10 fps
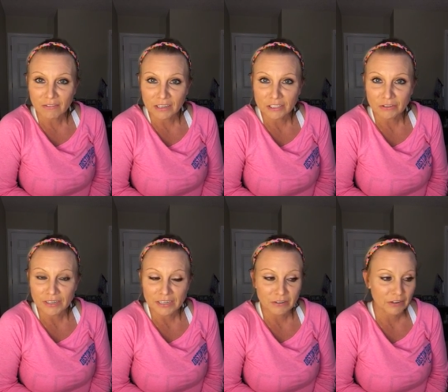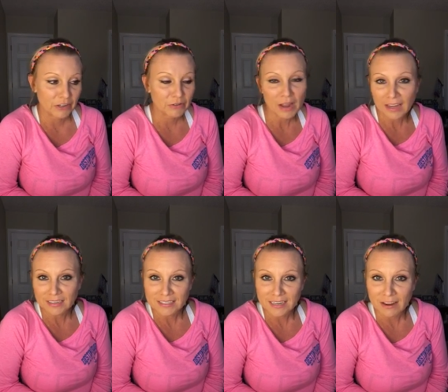victory or you had
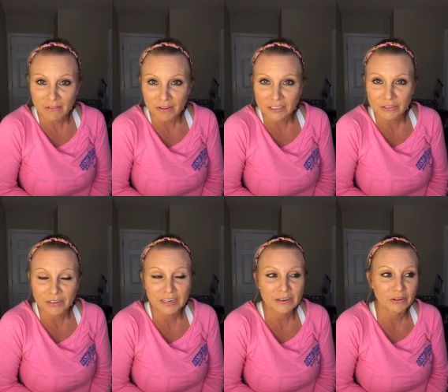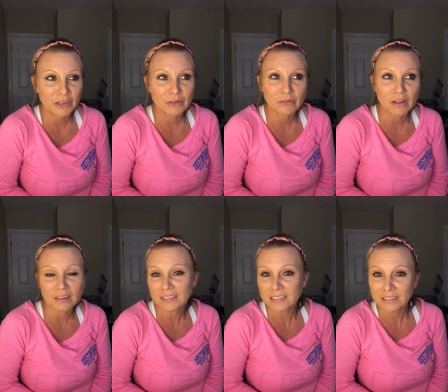a scale victory or you
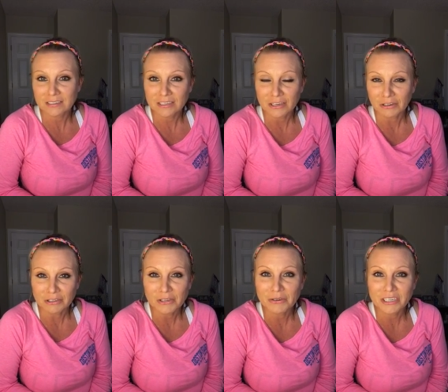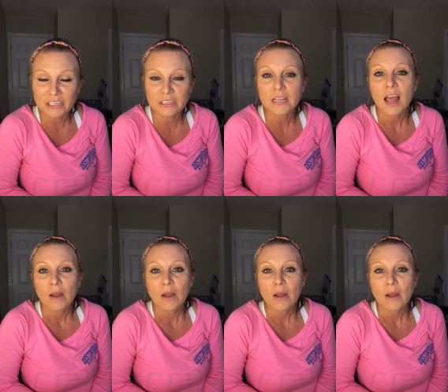lost you know two inches